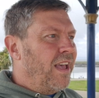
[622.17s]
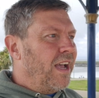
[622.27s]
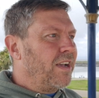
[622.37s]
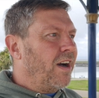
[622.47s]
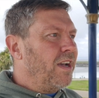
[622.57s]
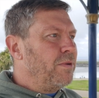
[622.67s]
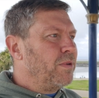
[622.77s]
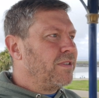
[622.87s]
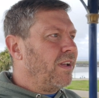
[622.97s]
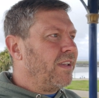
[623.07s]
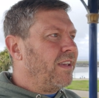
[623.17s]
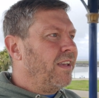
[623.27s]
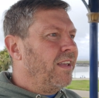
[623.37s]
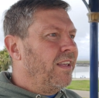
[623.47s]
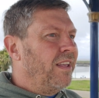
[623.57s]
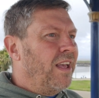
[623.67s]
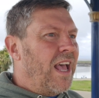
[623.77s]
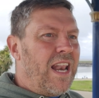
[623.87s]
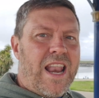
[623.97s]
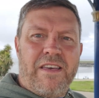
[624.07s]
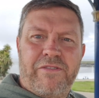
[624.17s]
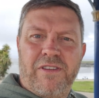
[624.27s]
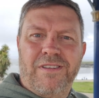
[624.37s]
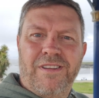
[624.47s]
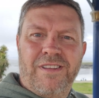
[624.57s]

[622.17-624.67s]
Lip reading: And Kai was like 11.